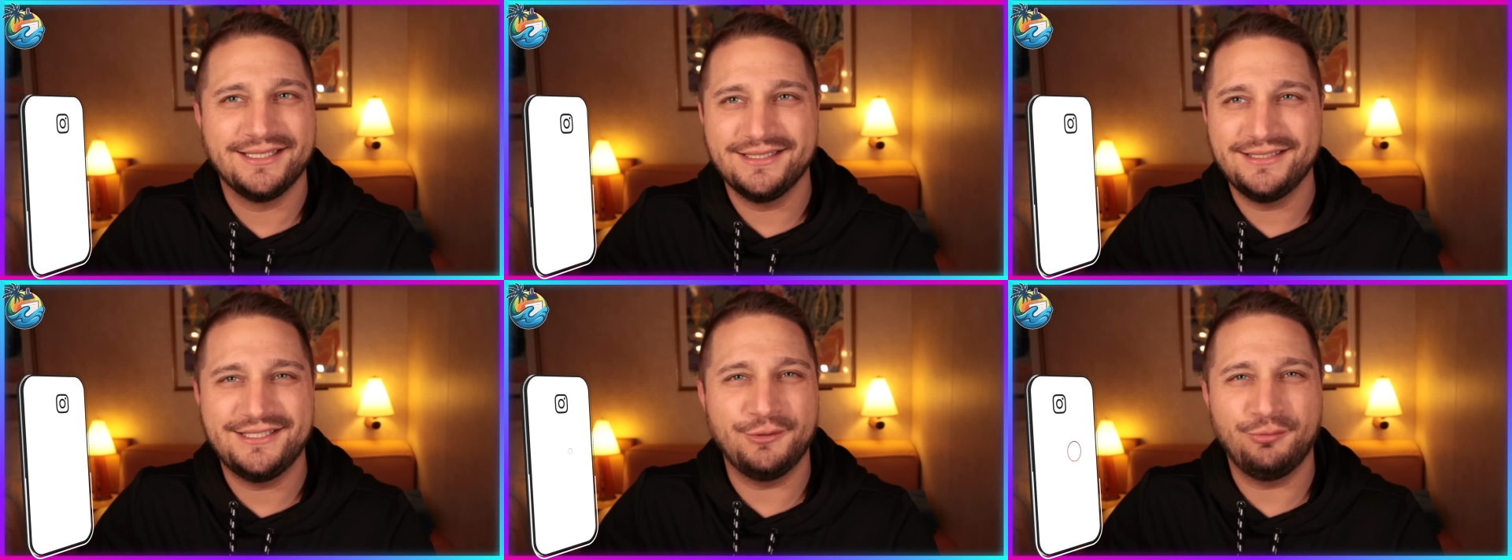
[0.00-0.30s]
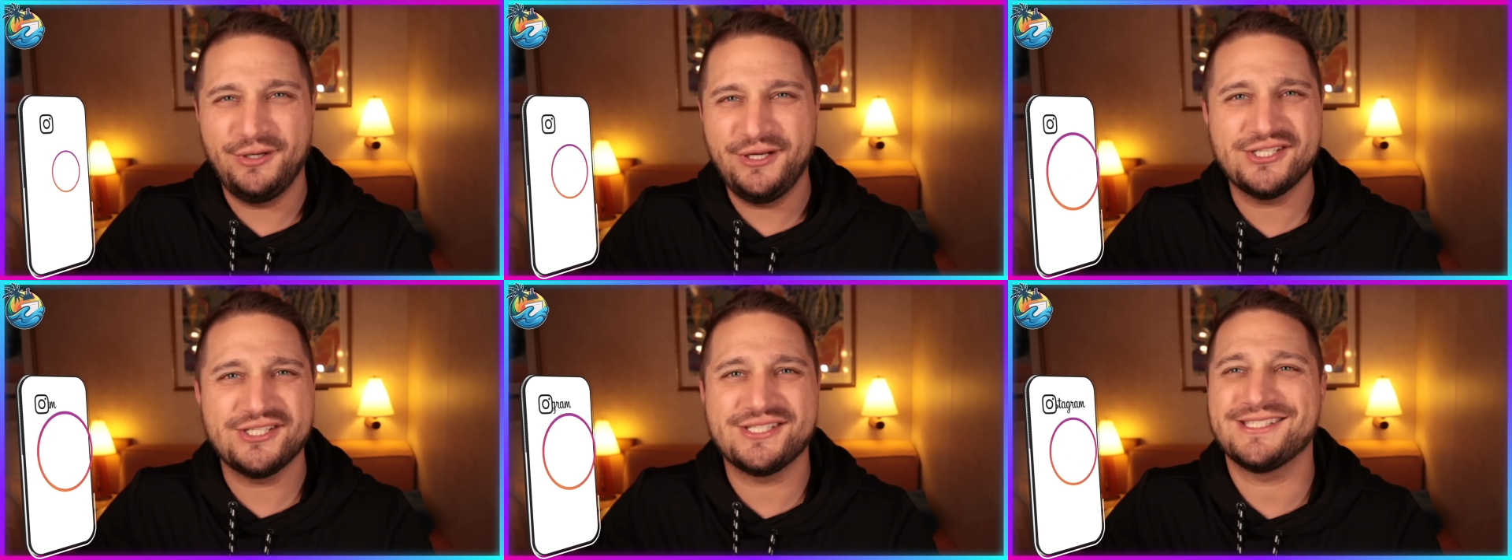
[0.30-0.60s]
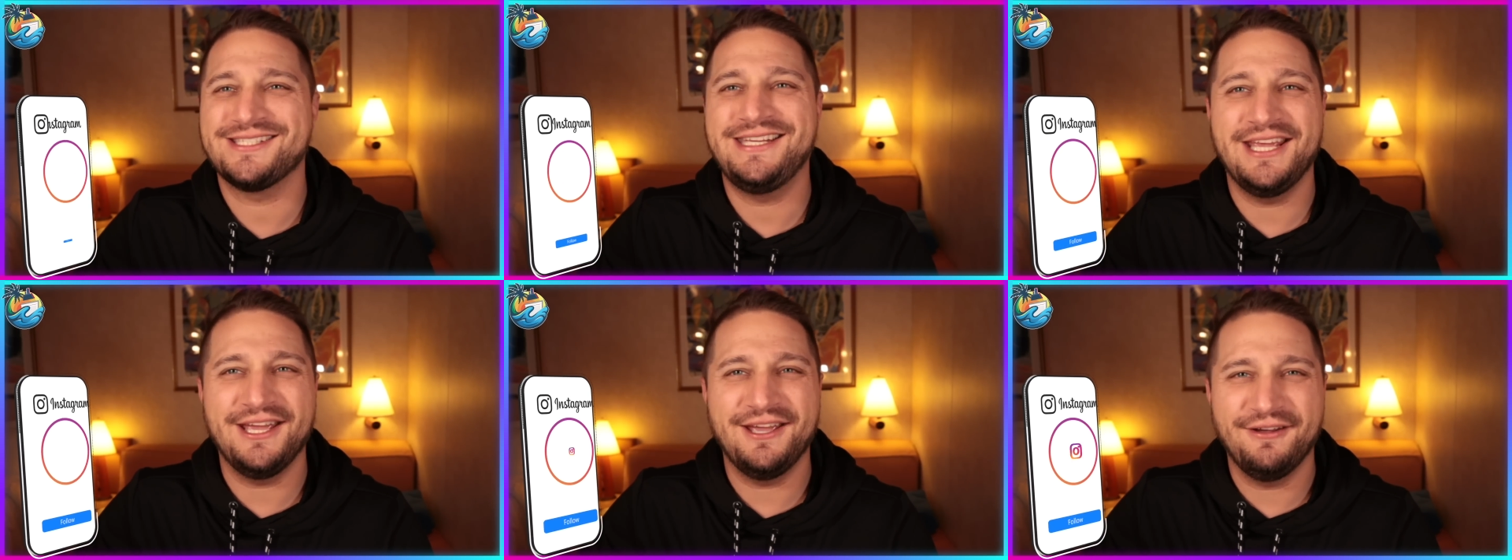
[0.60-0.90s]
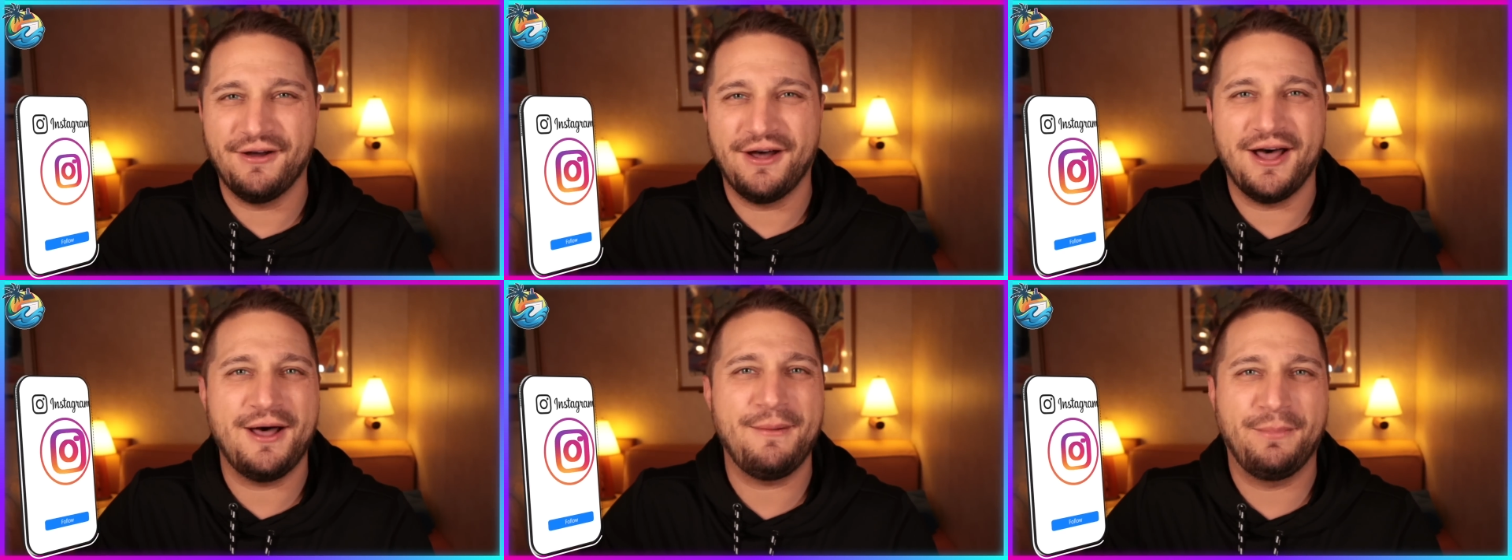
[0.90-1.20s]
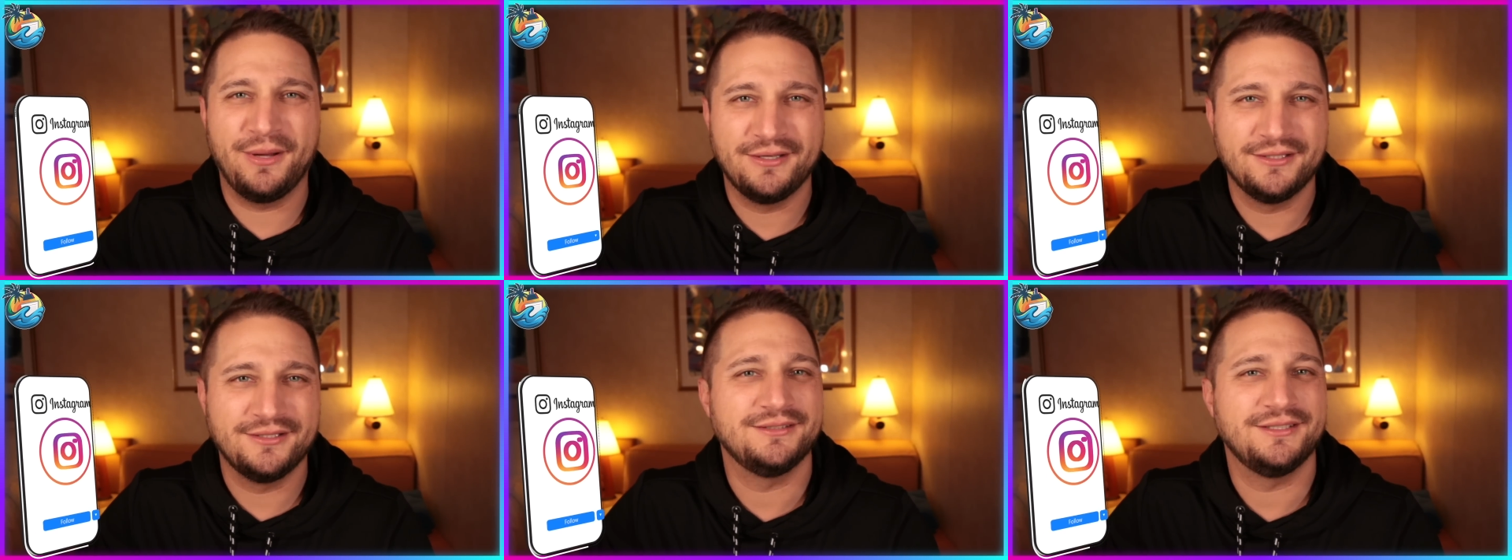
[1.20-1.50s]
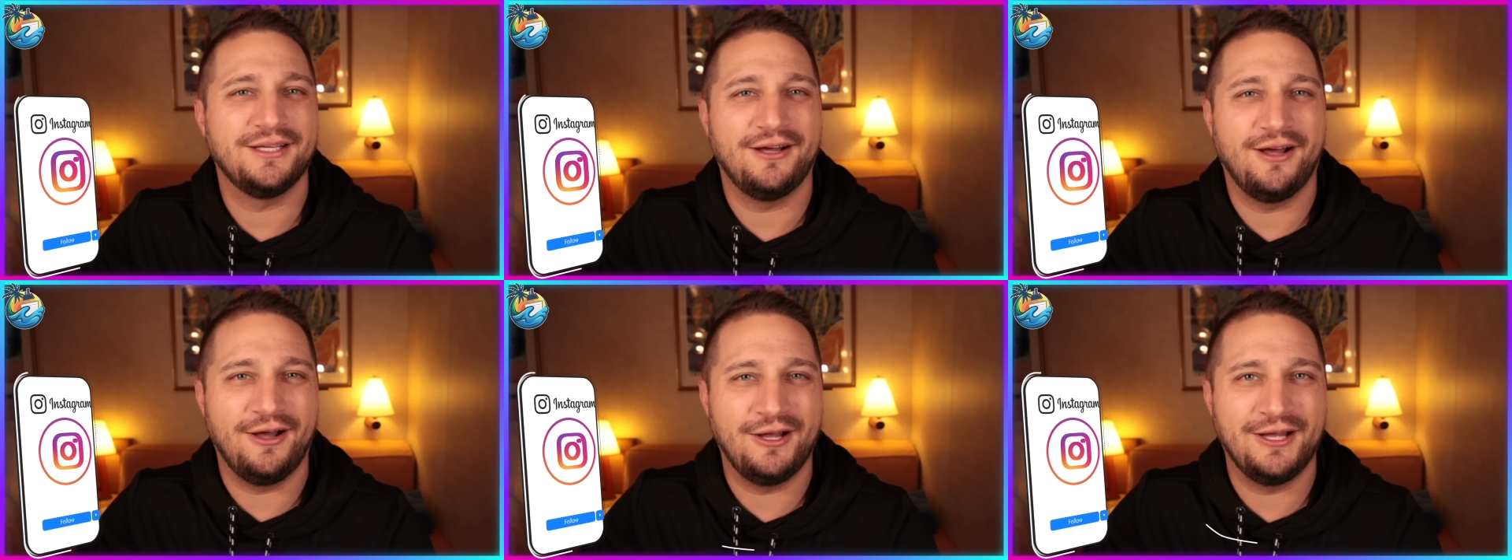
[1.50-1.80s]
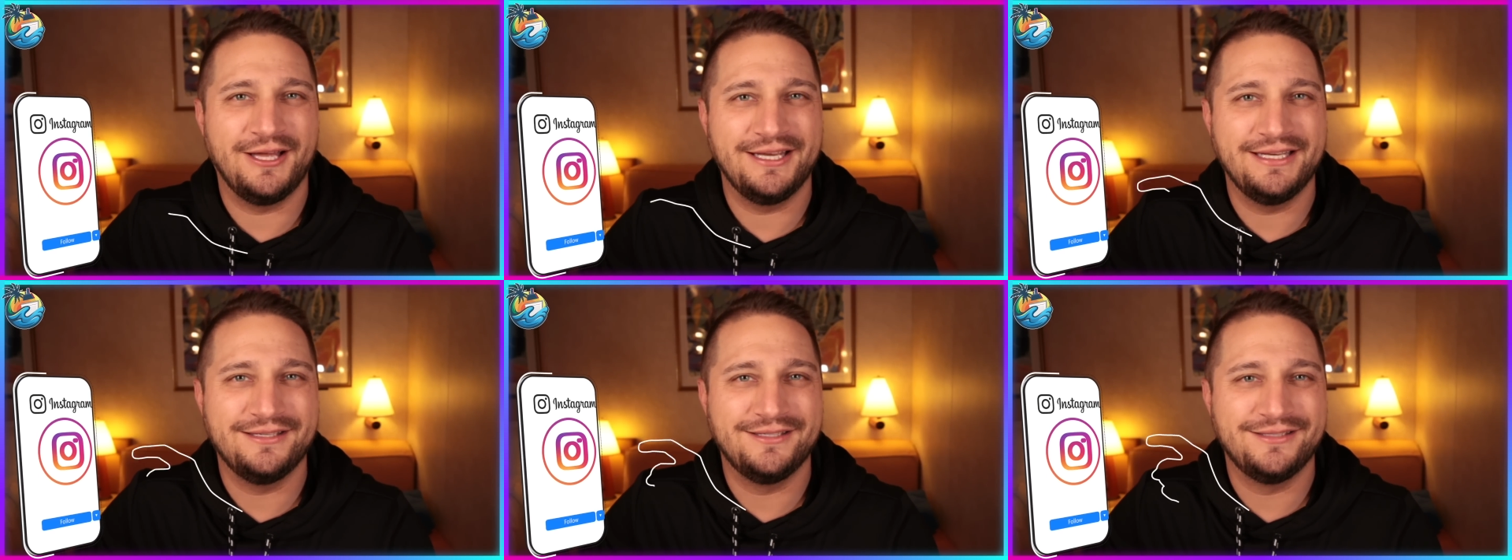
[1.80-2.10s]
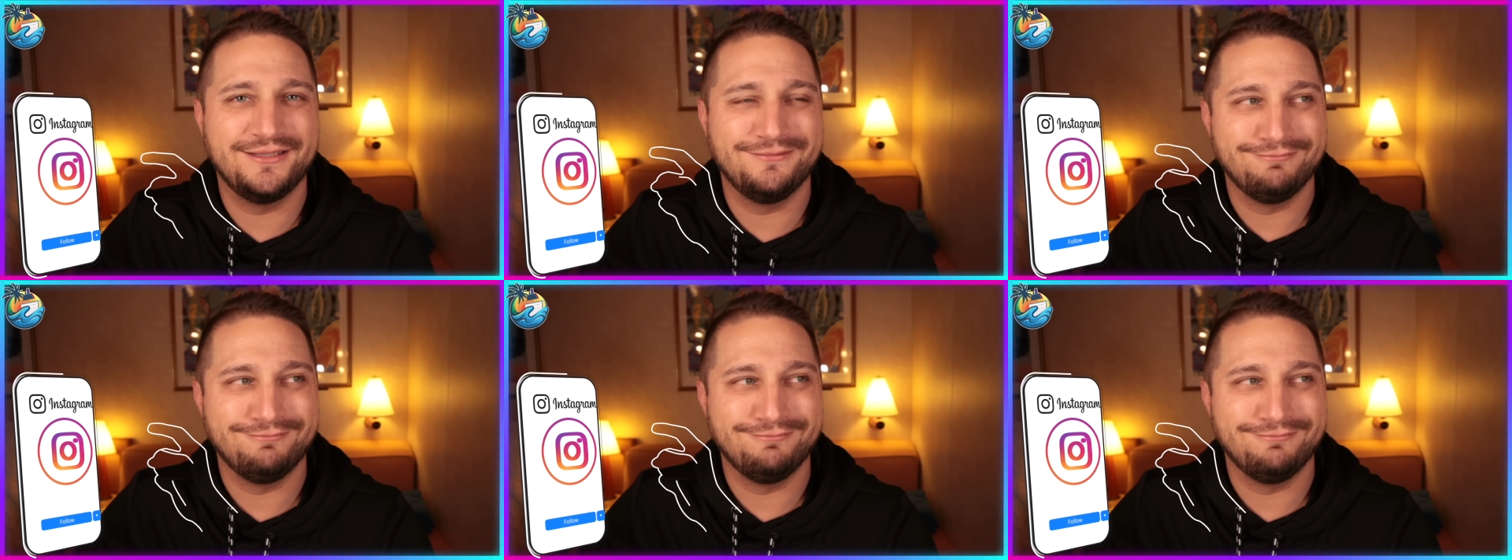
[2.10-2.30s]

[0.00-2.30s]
did we just give up on